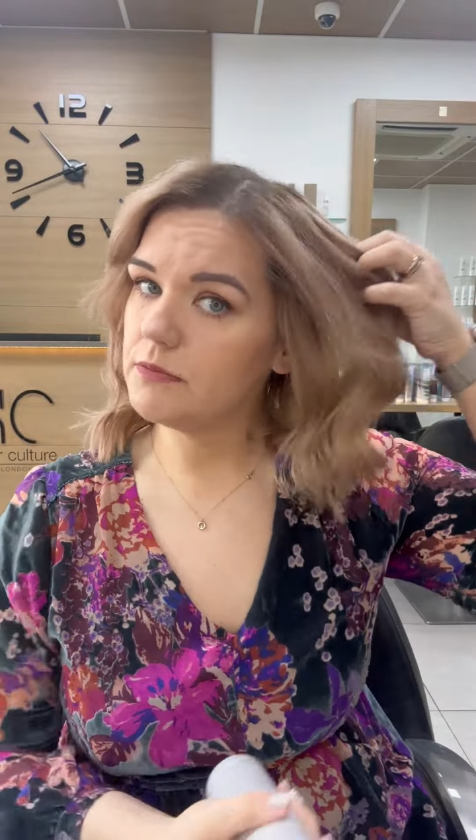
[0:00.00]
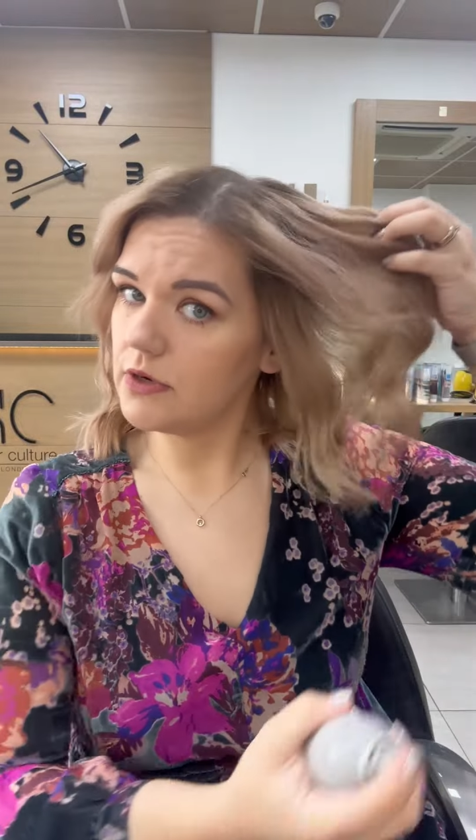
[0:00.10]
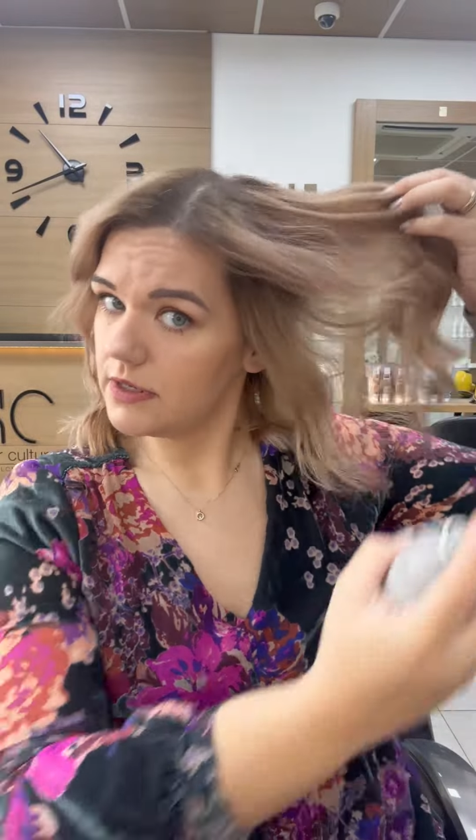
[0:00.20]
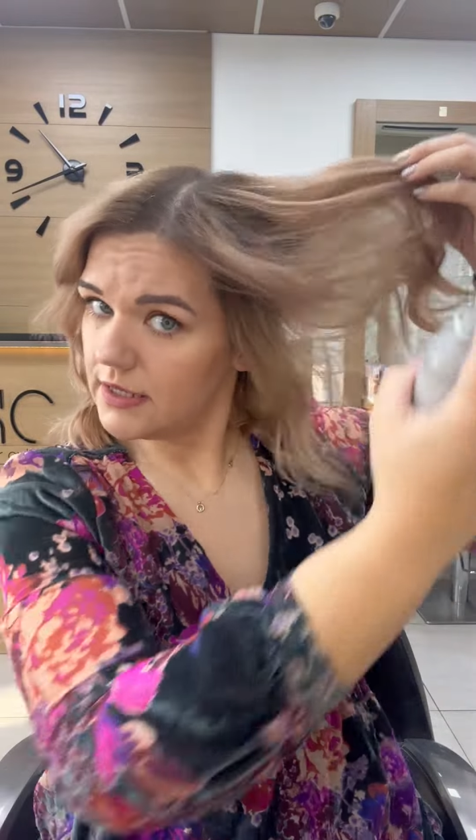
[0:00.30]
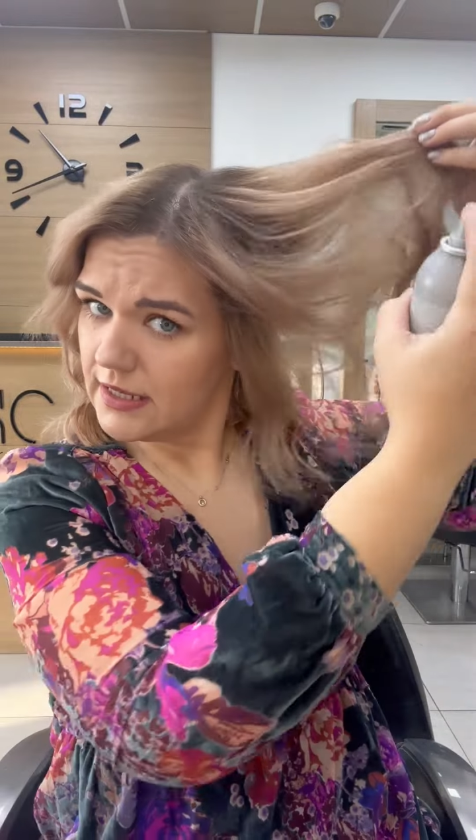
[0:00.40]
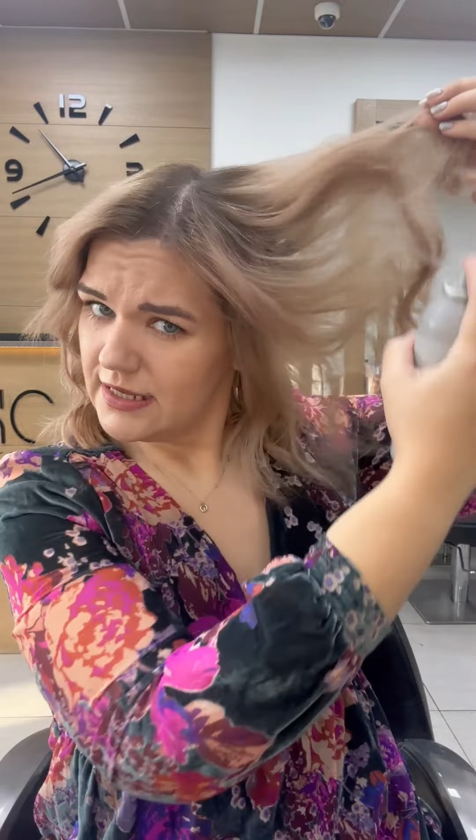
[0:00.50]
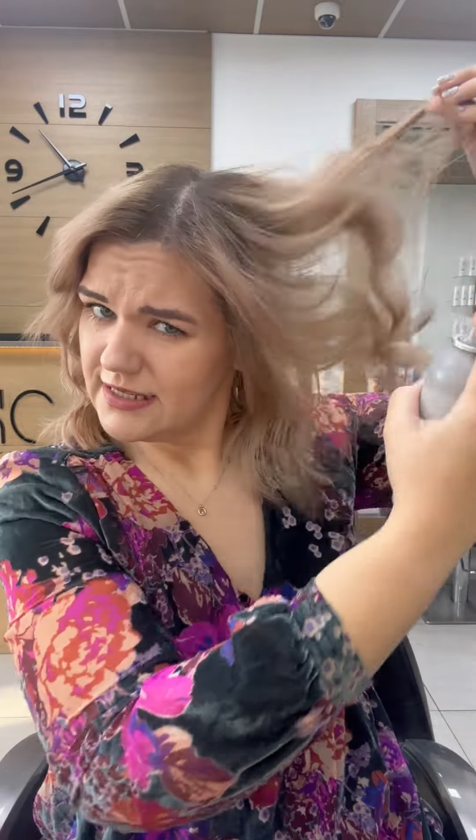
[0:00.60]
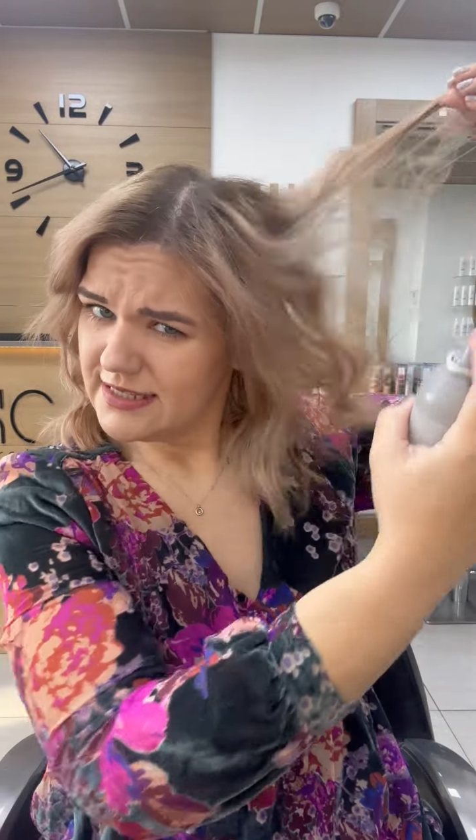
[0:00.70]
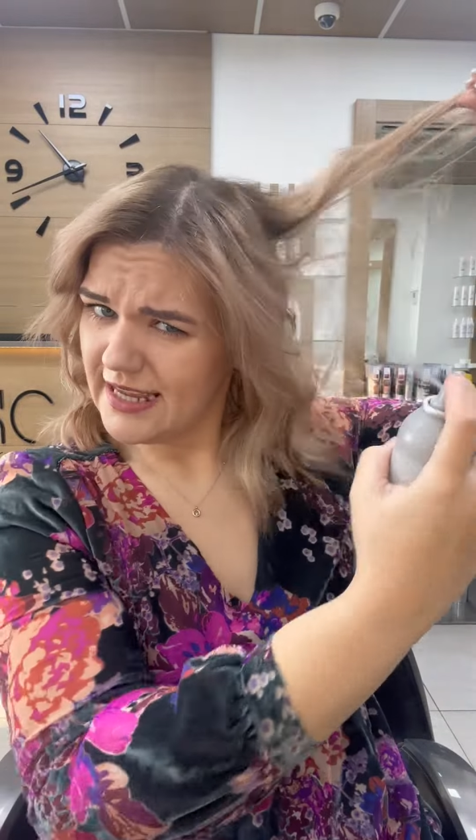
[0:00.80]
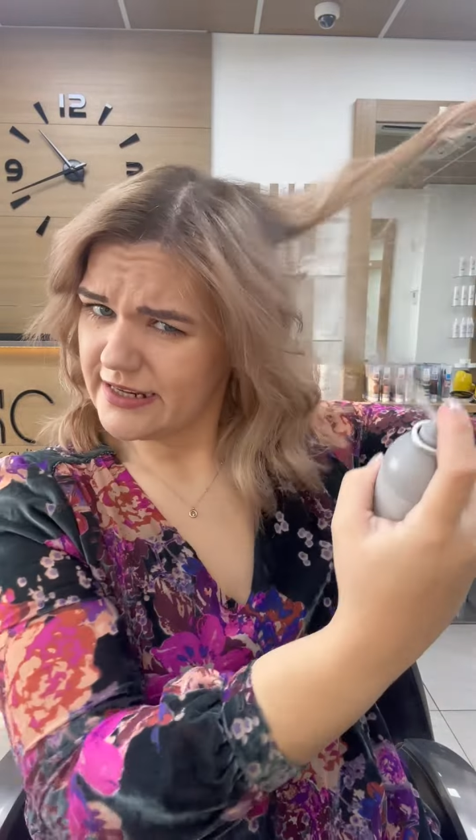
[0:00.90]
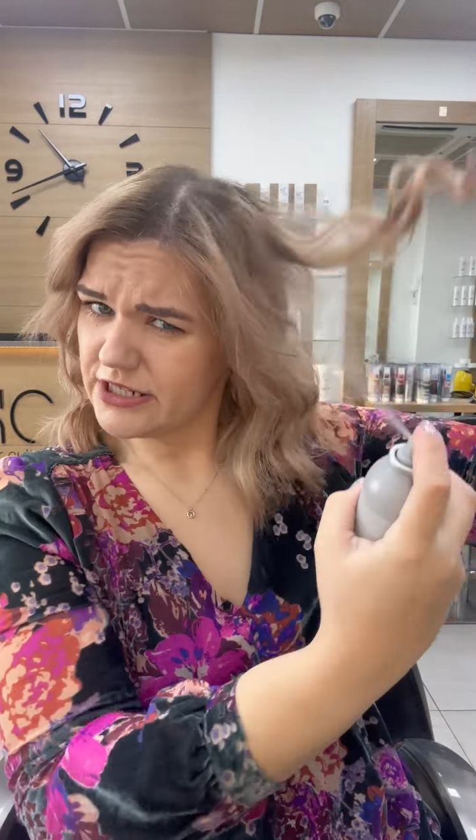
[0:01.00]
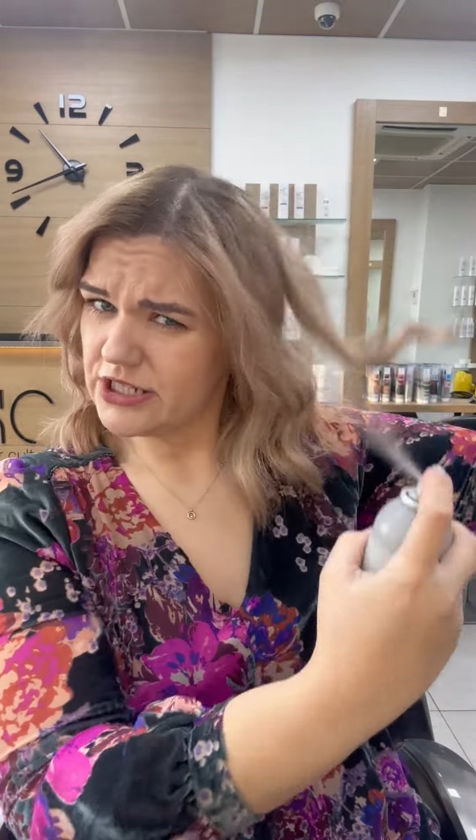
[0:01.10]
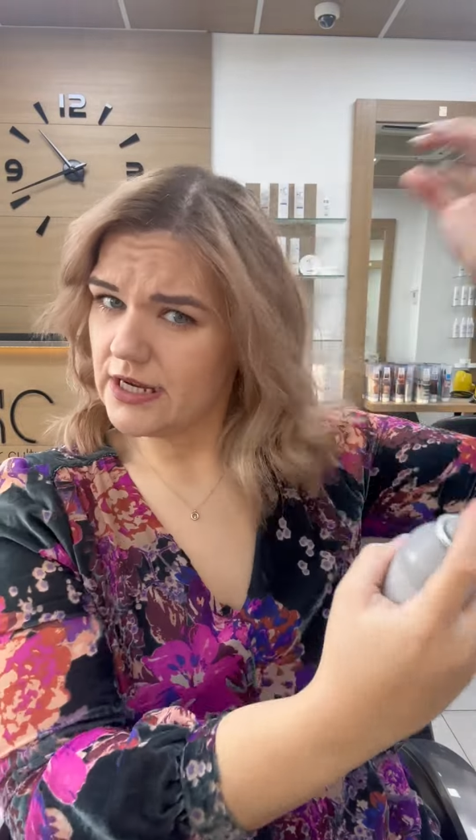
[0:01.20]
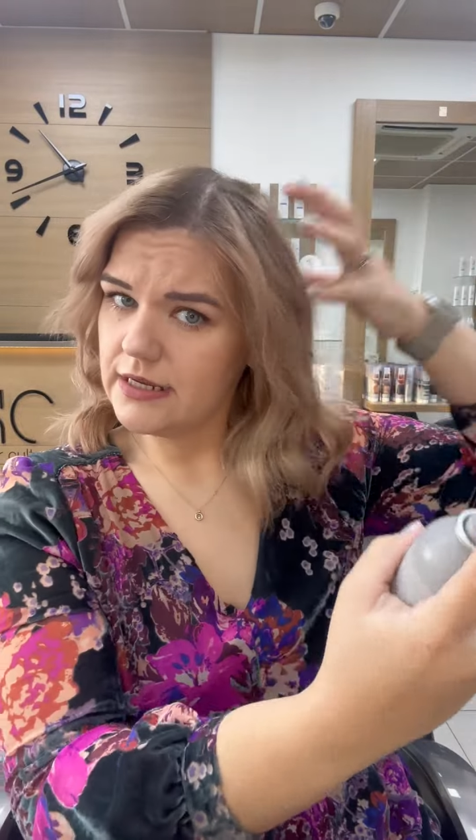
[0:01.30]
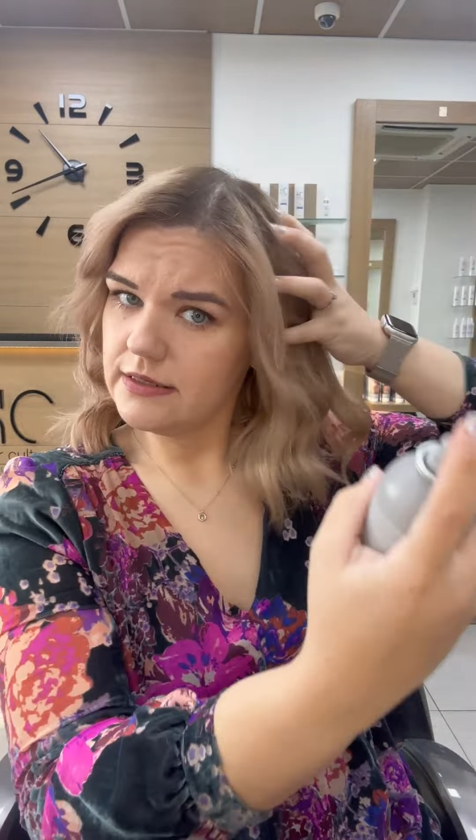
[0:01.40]
more
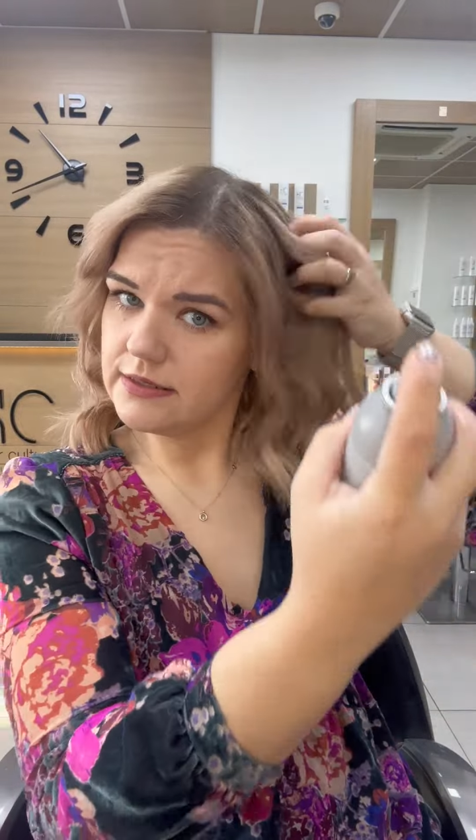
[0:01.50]
texture